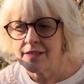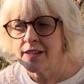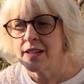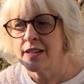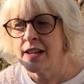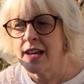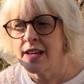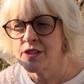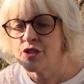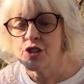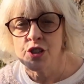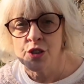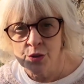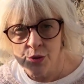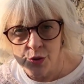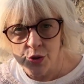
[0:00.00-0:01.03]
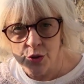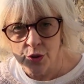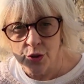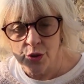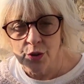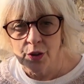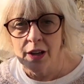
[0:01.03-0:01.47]
And as
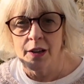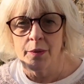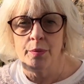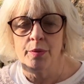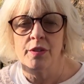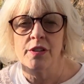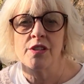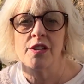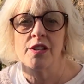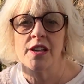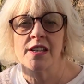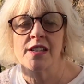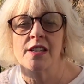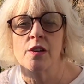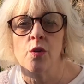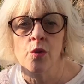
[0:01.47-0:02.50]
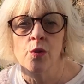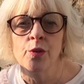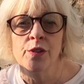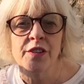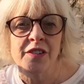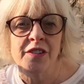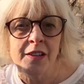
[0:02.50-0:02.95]
usual, I appreciate all
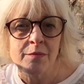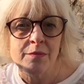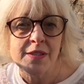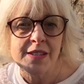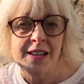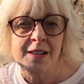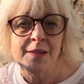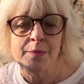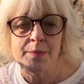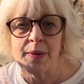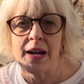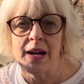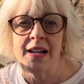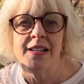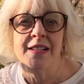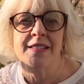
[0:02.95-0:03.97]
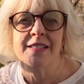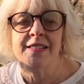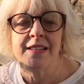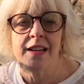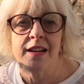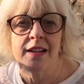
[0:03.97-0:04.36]
the thumbs up and